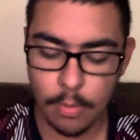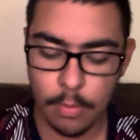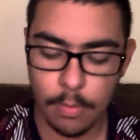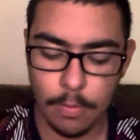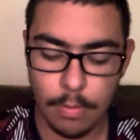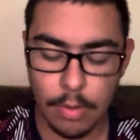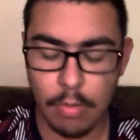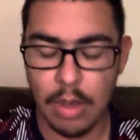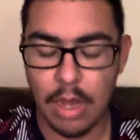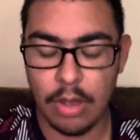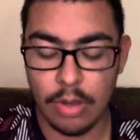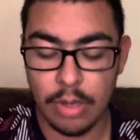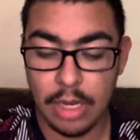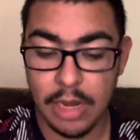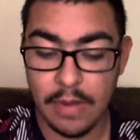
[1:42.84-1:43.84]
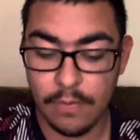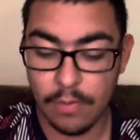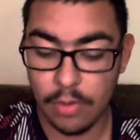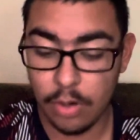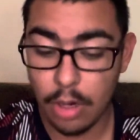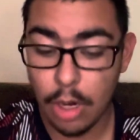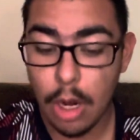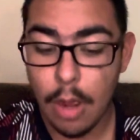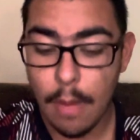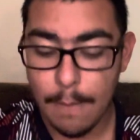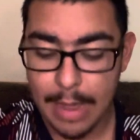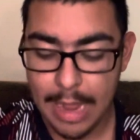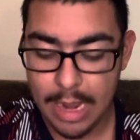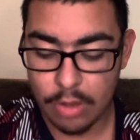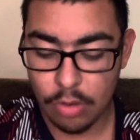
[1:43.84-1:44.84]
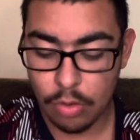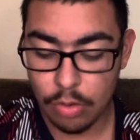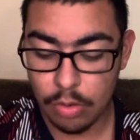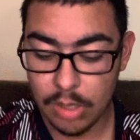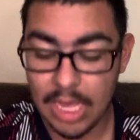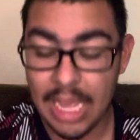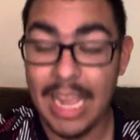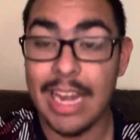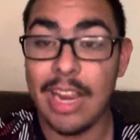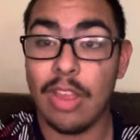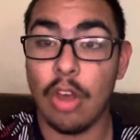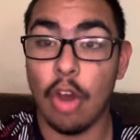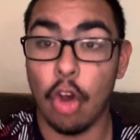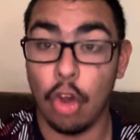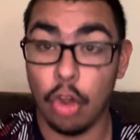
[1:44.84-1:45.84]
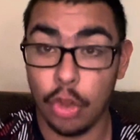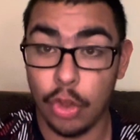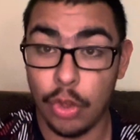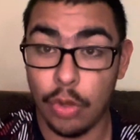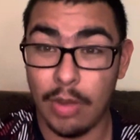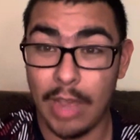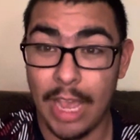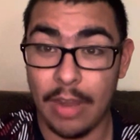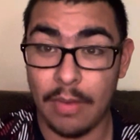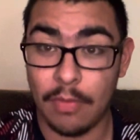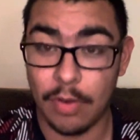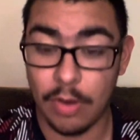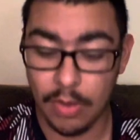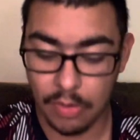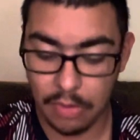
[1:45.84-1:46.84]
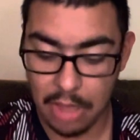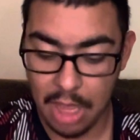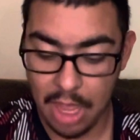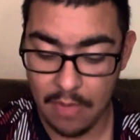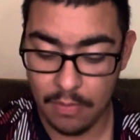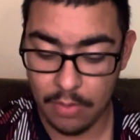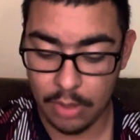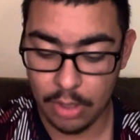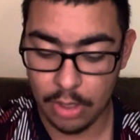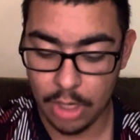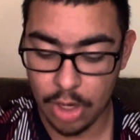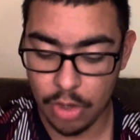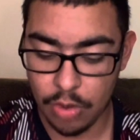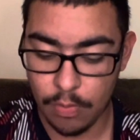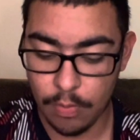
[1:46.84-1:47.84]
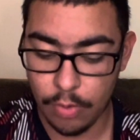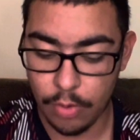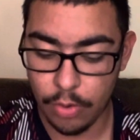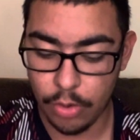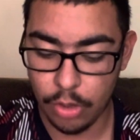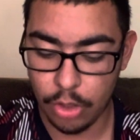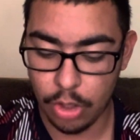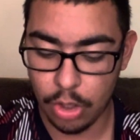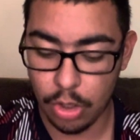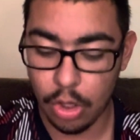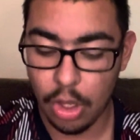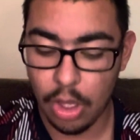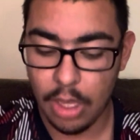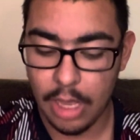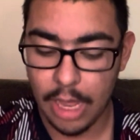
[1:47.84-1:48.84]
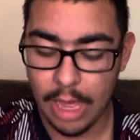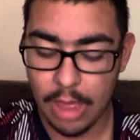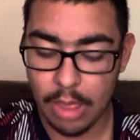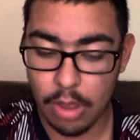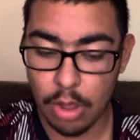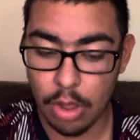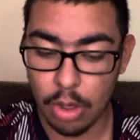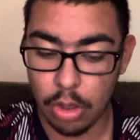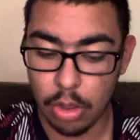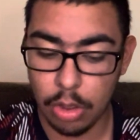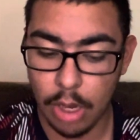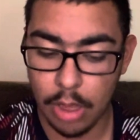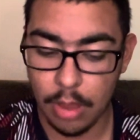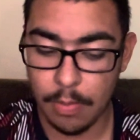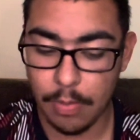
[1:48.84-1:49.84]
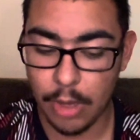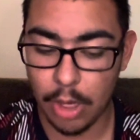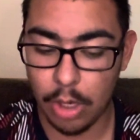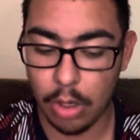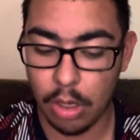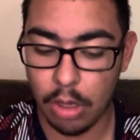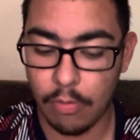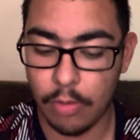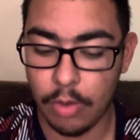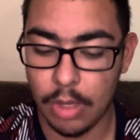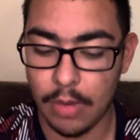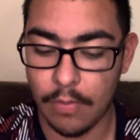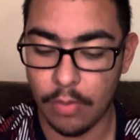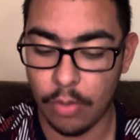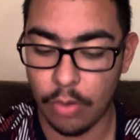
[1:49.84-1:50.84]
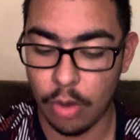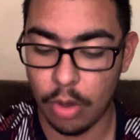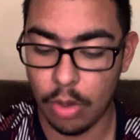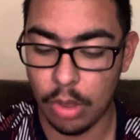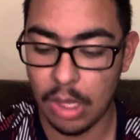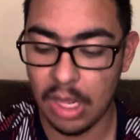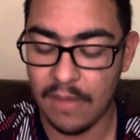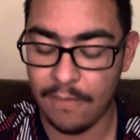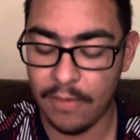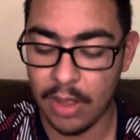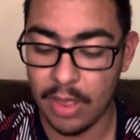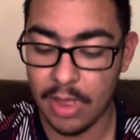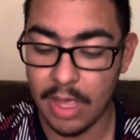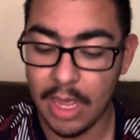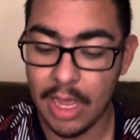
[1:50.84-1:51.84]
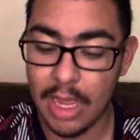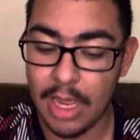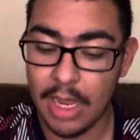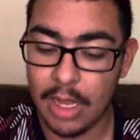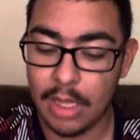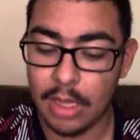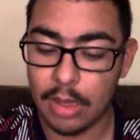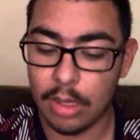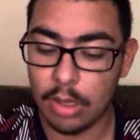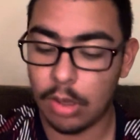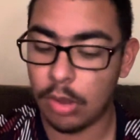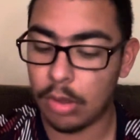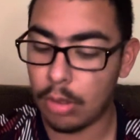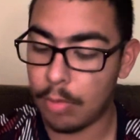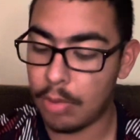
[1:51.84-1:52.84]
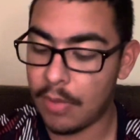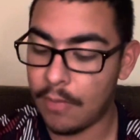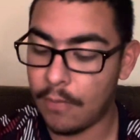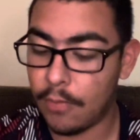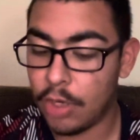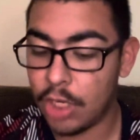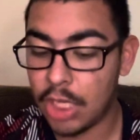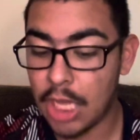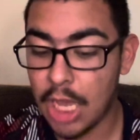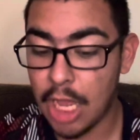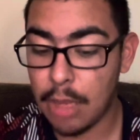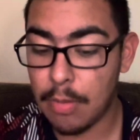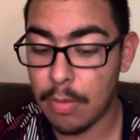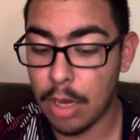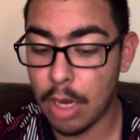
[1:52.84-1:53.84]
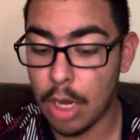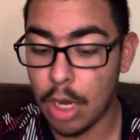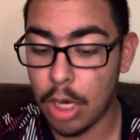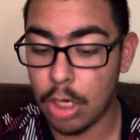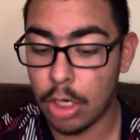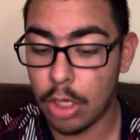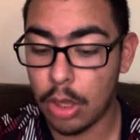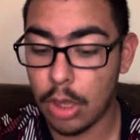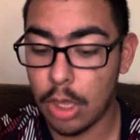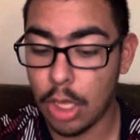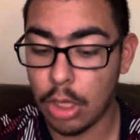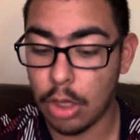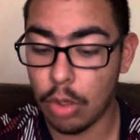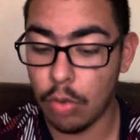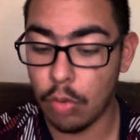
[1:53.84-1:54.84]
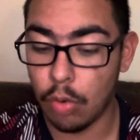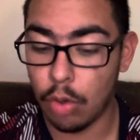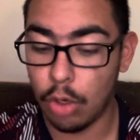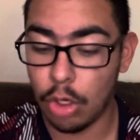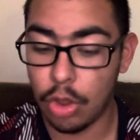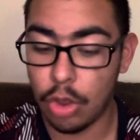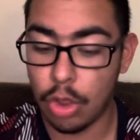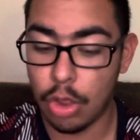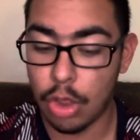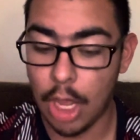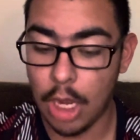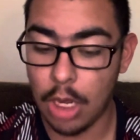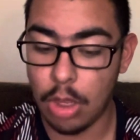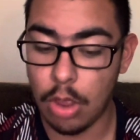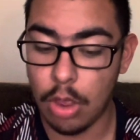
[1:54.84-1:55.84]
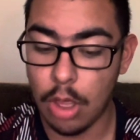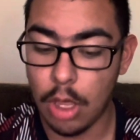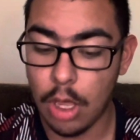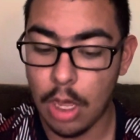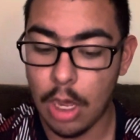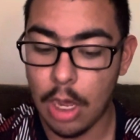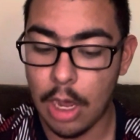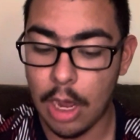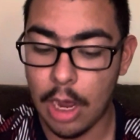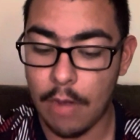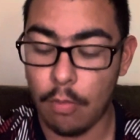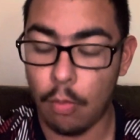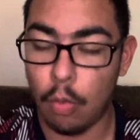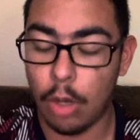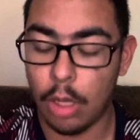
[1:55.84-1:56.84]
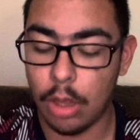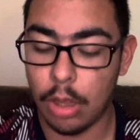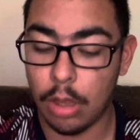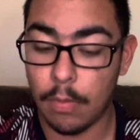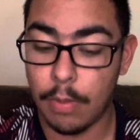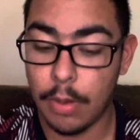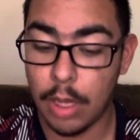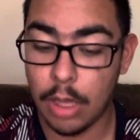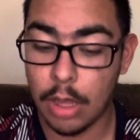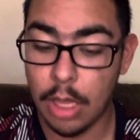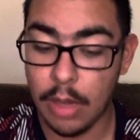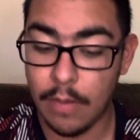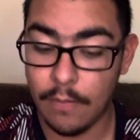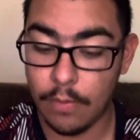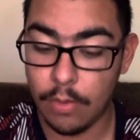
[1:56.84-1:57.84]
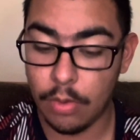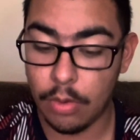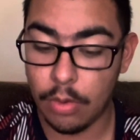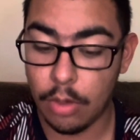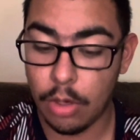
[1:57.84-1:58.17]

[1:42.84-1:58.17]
Meanwhile, in Denver, Pat Surtain is also out for this game for the concussion protocol. That's a big loss for Denver's defense. This is going to be a fun game. I'm going to take the New Orleans Saints. I want to pick Denver,